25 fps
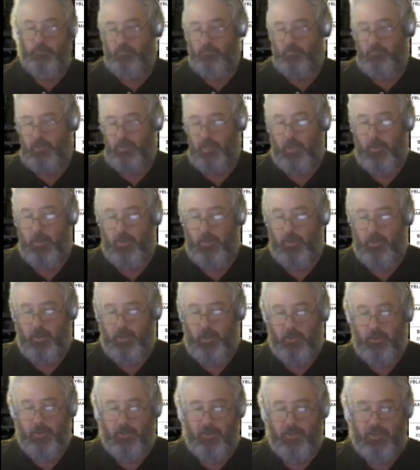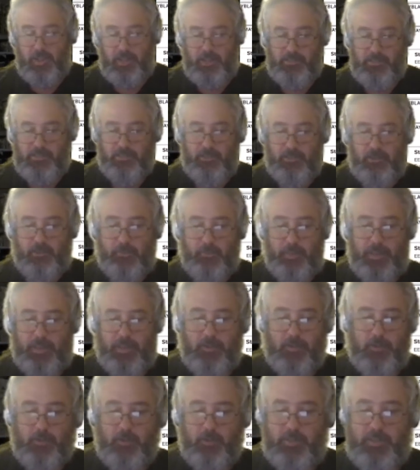a location like
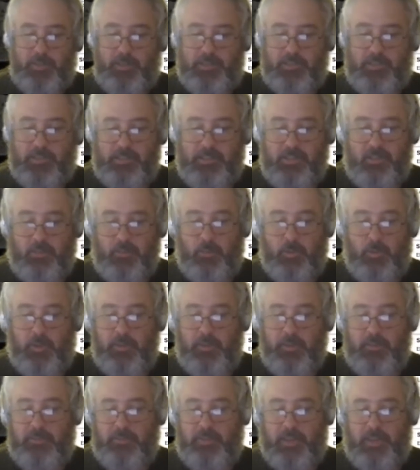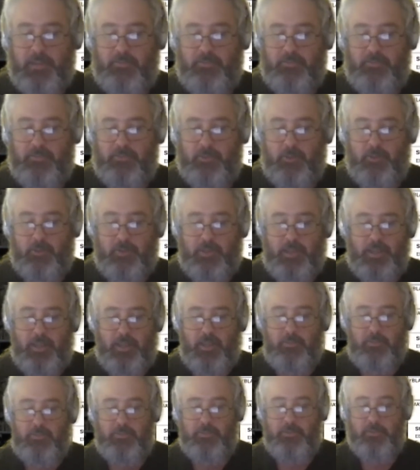Bangalore. We can see the weather, TAFs,
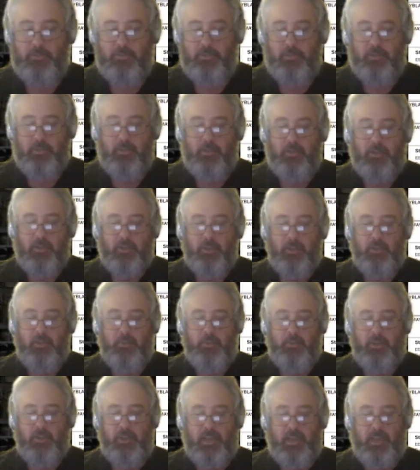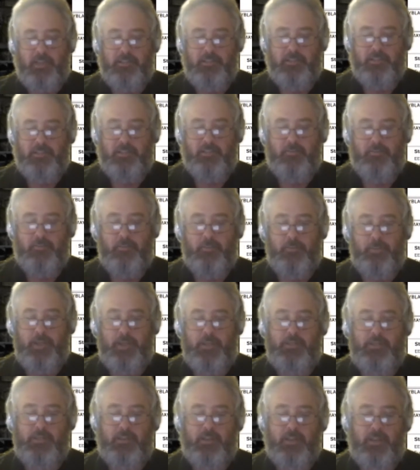NOTAMs, communications
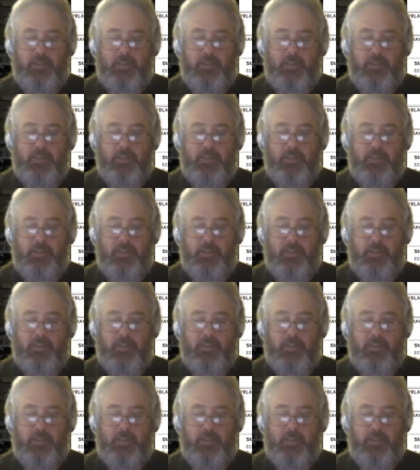information, and the